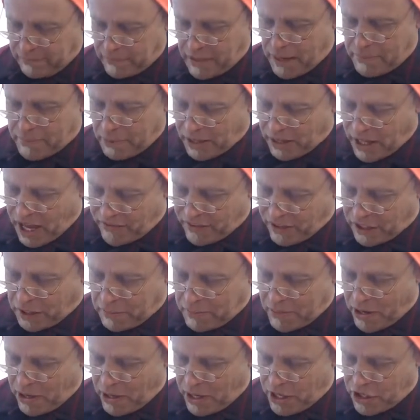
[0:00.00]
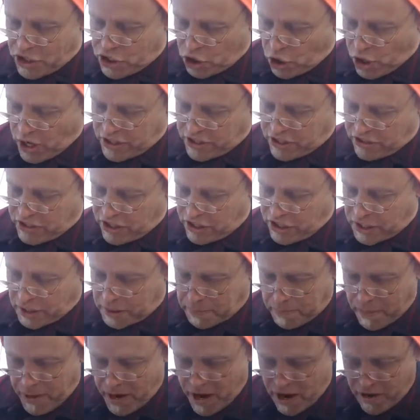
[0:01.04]
A beloved community joins us in
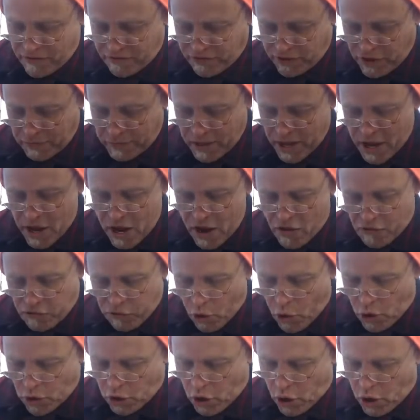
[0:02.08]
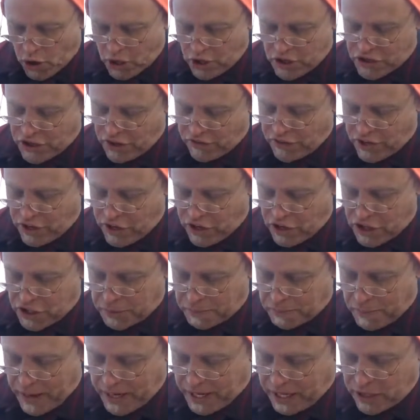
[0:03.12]
spirit from the four corners of the earth,
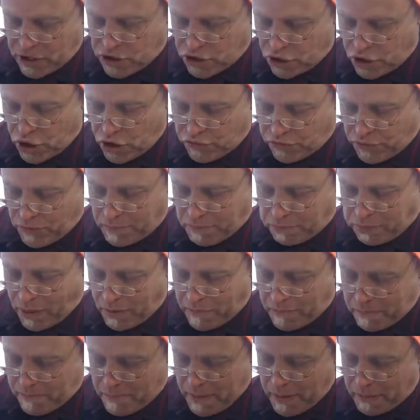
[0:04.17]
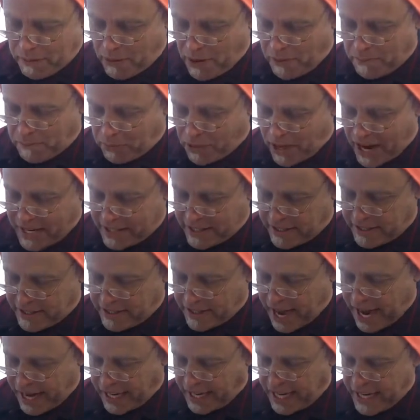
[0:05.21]
speaking truth from people in places
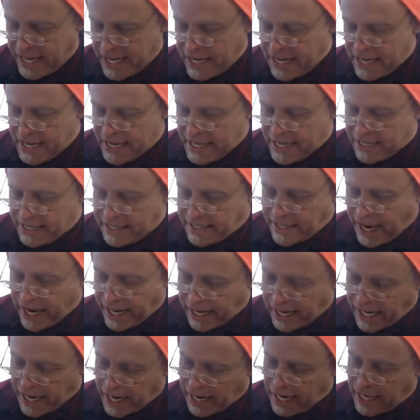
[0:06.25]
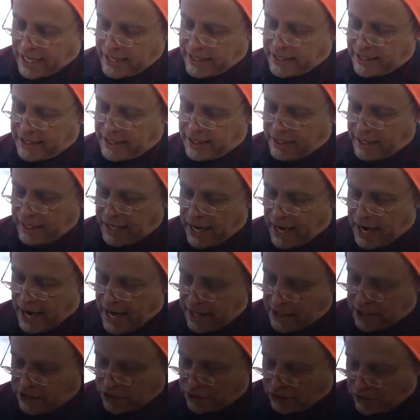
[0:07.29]
like Cyclus,
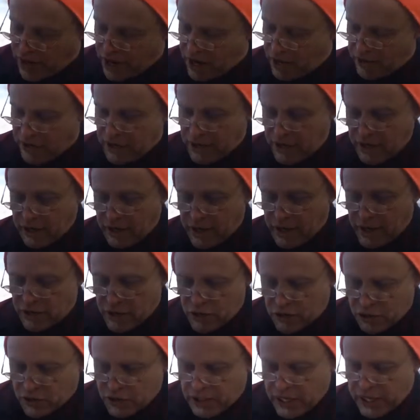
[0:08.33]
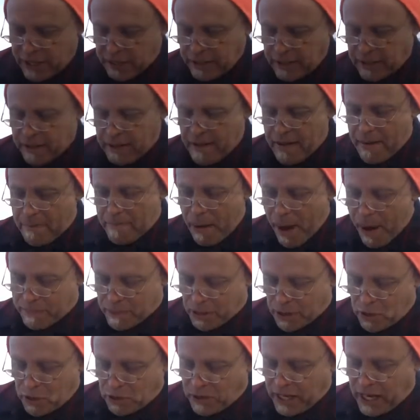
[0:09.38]
Australia, New Zealand,
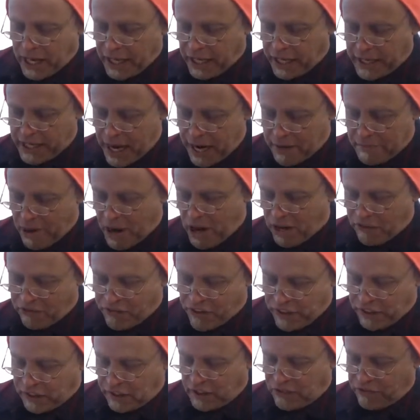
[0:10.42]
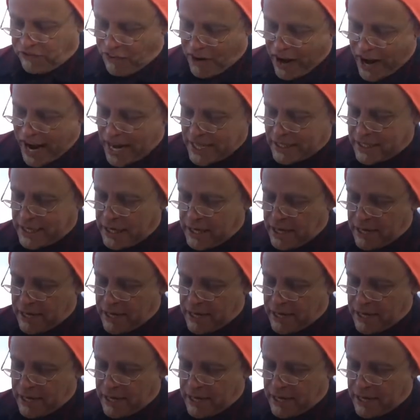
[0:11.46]
Papua New Guinea, Denmark, Finland, France,